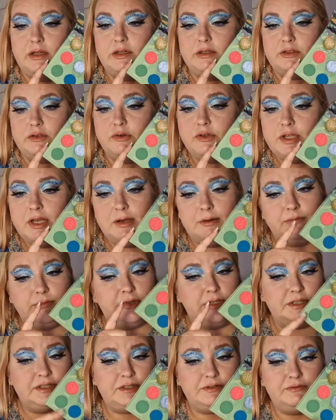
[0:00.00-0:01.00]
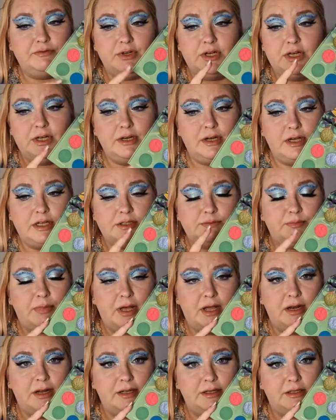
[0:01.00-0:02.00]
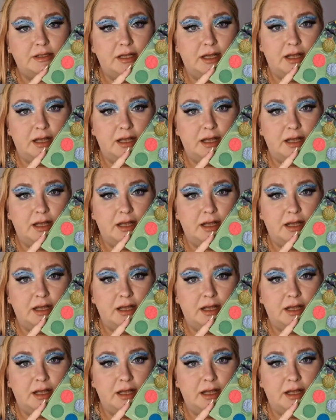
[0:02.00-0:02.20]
So yeah, it's a really nice palette,